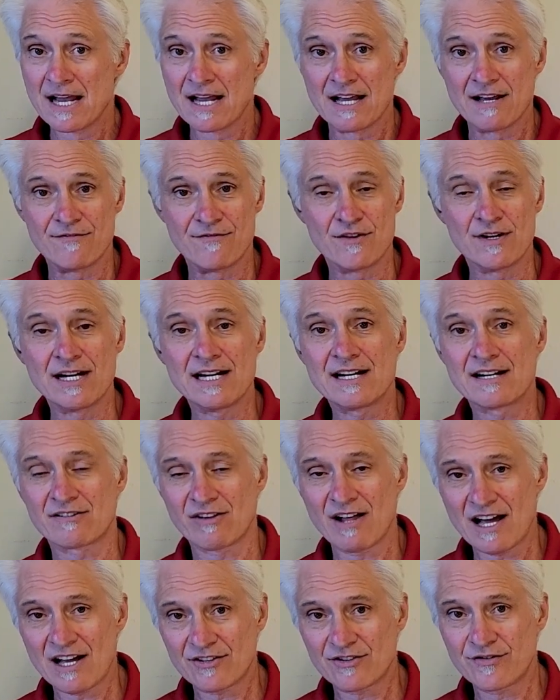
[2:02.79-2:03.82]
If you need to
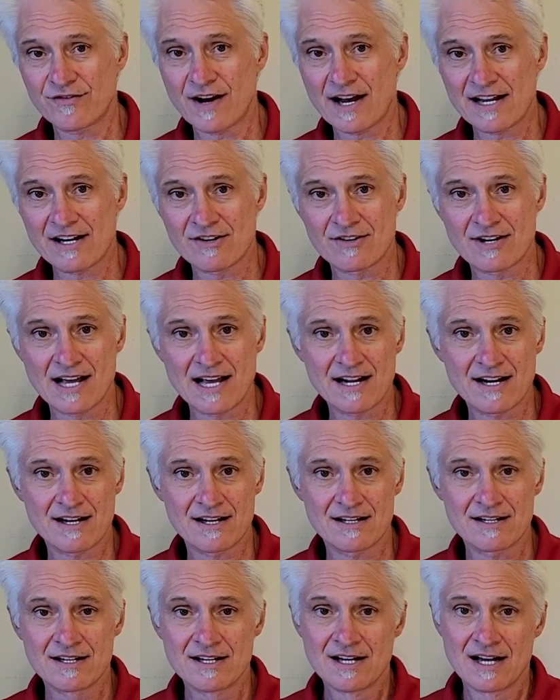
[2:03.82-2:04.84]
classify your
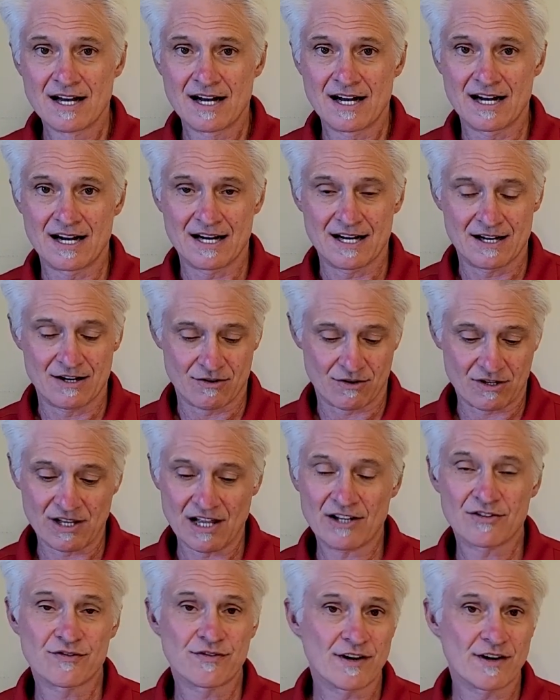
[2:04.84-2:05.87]
data or
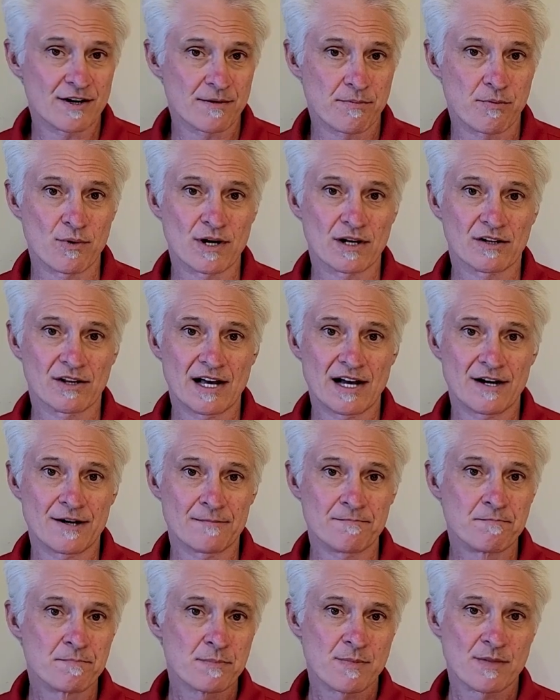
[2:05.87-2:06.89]
classify your point
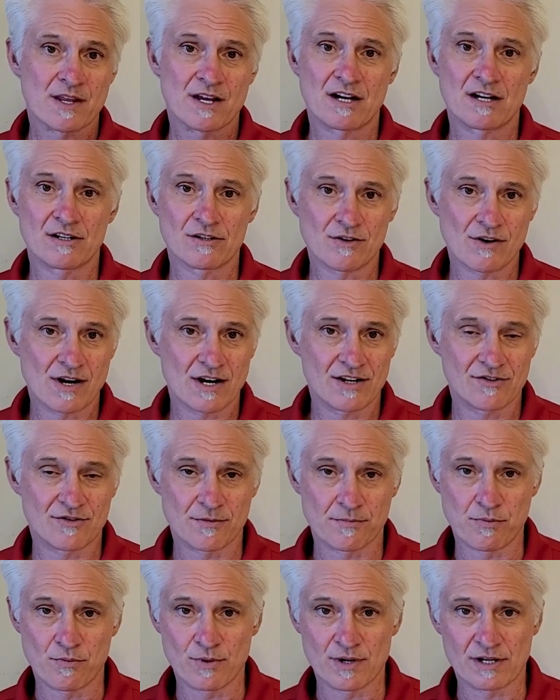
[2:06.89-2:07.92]
cloud, colorize your
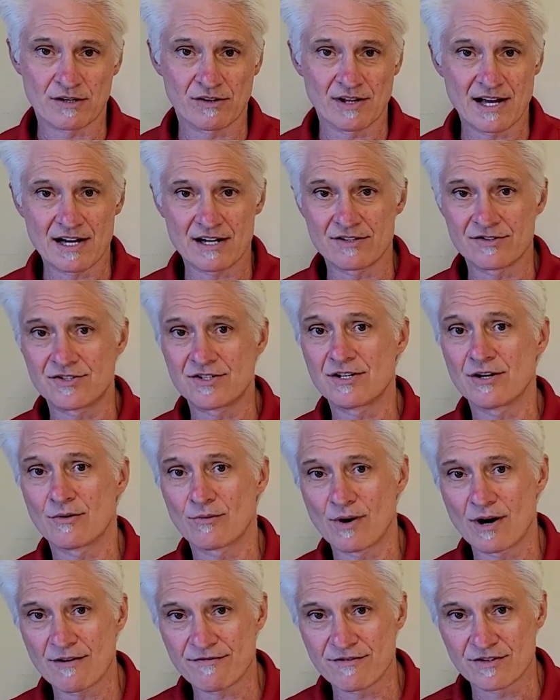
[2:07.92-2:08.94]
point cloud,
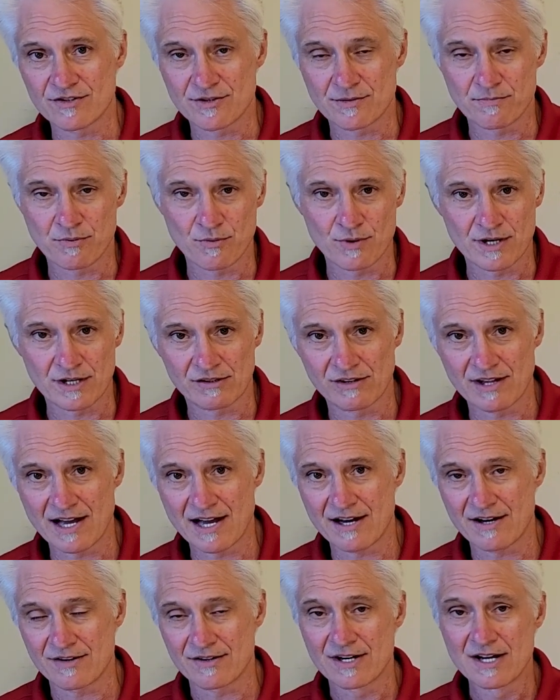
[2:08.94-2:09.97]
georeference your point
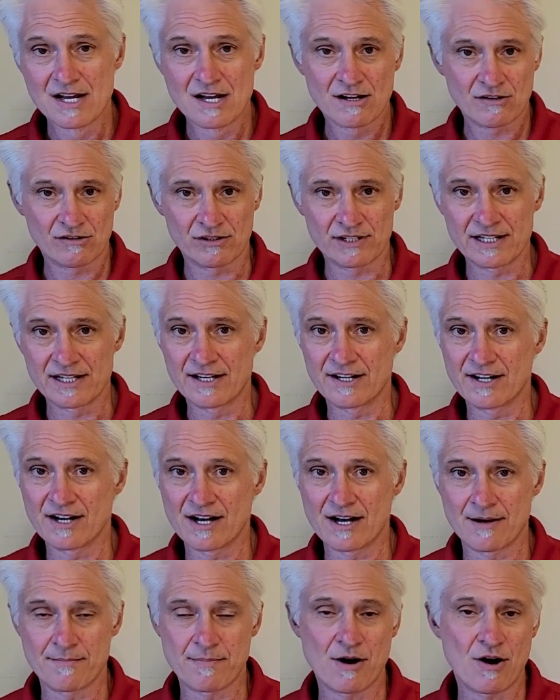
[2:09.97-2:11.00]
cloud, clean it
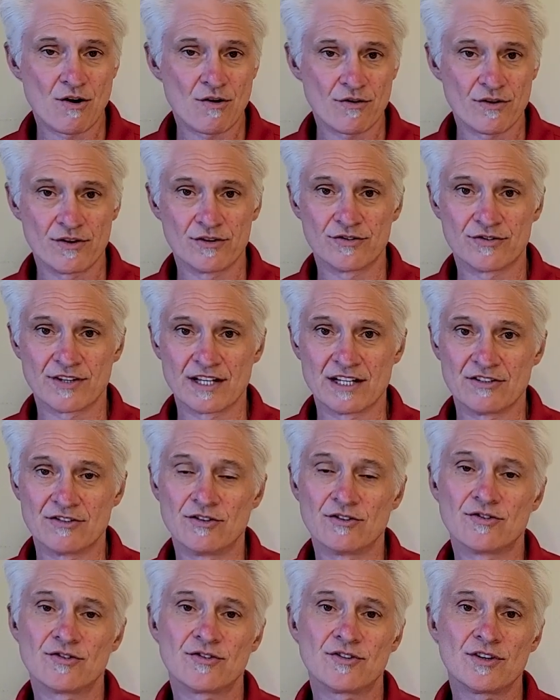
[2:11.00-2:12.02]
up, all those things,
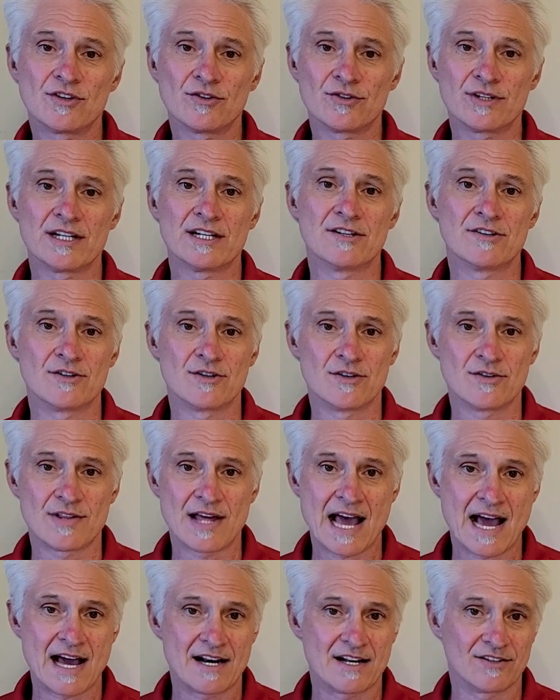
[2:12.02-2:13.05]
you still need to do
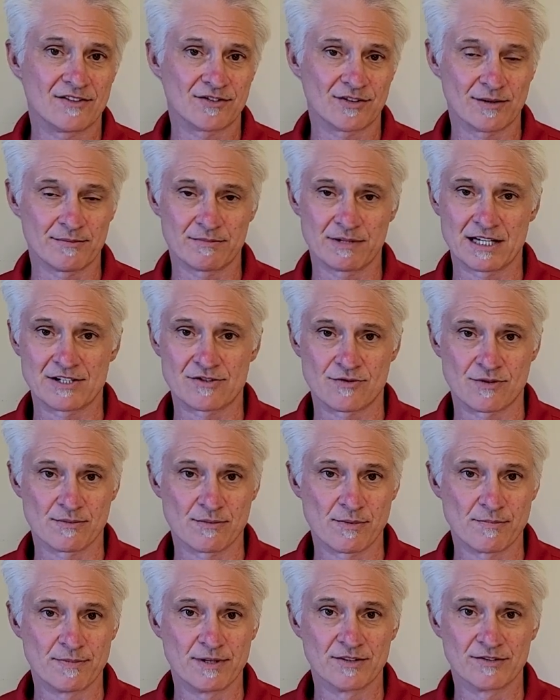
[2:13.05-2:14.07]
that in something like
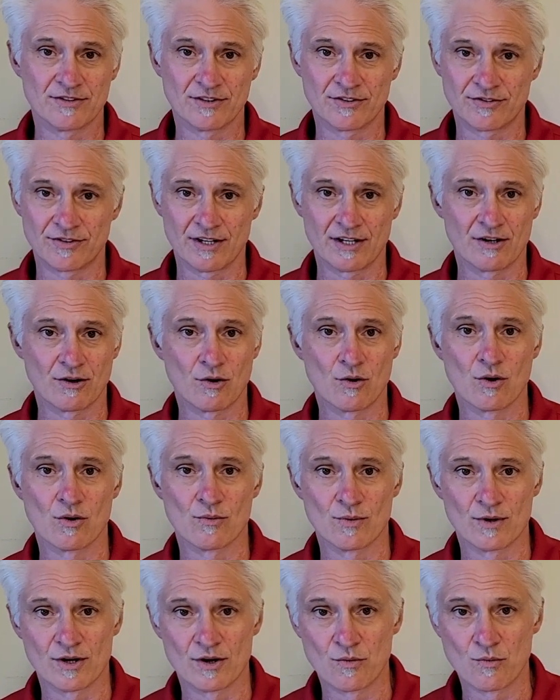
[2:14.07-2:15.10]
Trimble Business Center or
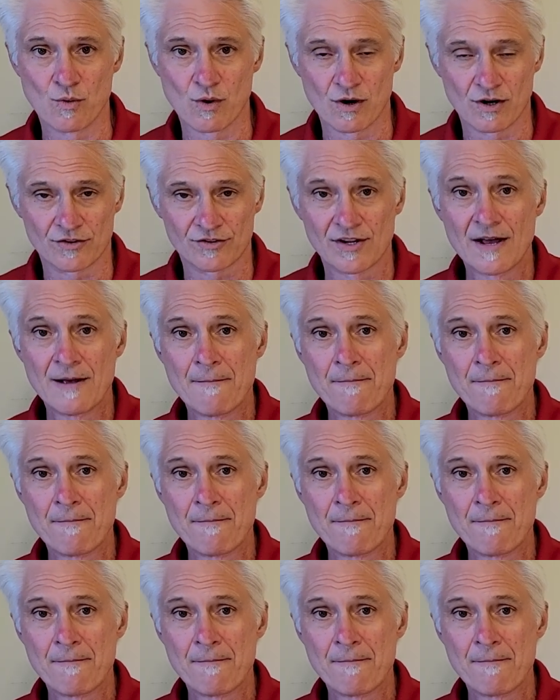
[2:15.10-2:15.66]
RealWorks.